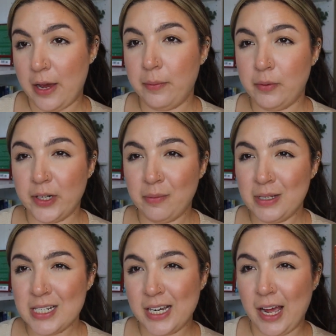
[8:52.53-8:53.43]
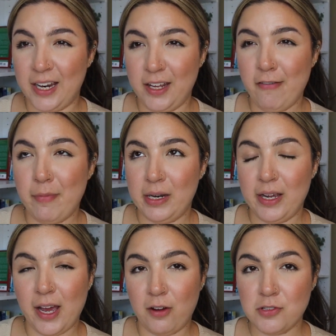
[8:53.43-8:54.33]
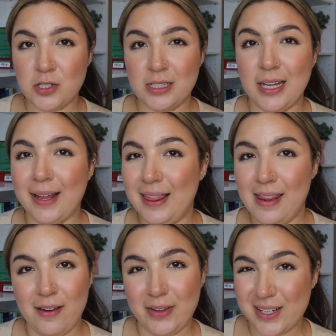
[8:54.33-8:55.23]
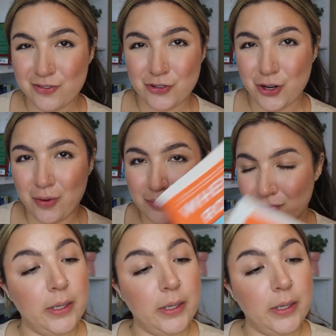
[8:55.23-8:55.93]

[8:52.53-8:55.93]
I would recommend it, kind of, but I also didn't like love it, so.